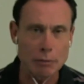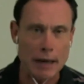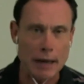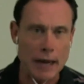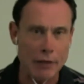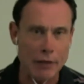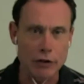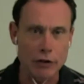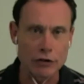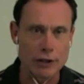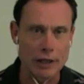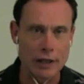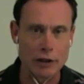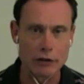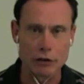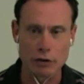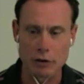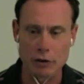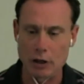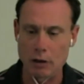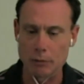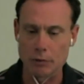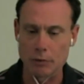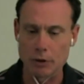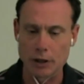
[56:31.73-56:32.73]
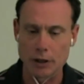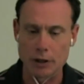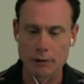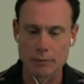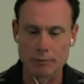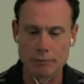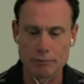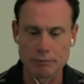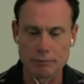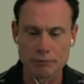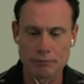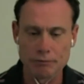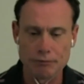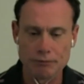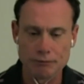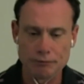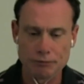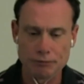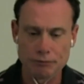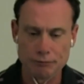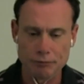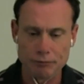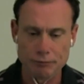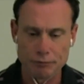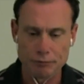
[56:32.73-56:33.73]
Well, we used to have almost perfect
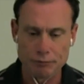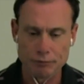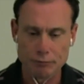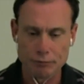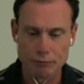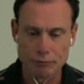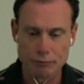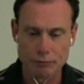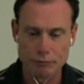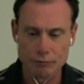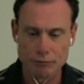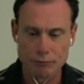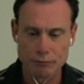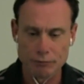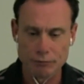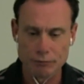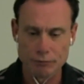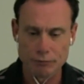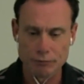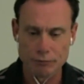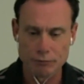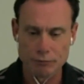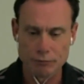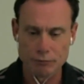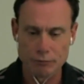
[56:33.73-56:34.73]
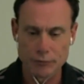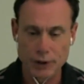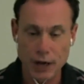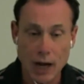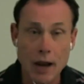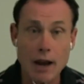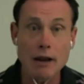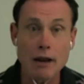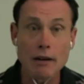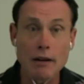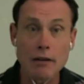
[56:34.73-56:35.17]
tracking on SEO. Yeah.